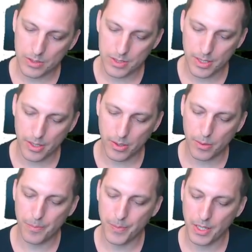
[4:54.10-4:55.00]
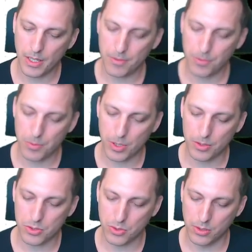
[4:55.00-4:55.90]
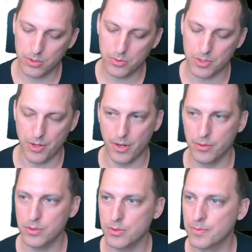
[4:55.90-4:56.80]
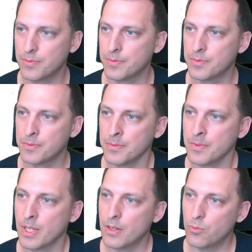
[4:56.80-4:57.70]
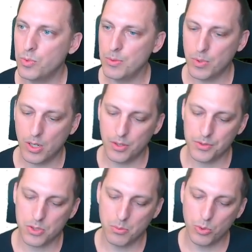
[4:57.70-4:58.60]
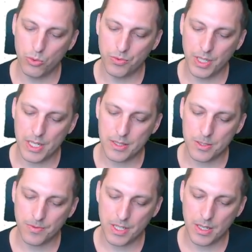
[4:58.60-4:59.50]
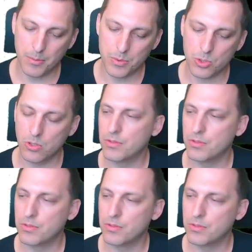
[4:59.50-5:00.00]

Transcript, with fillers: So if we were to lose a node, we want to move its VMs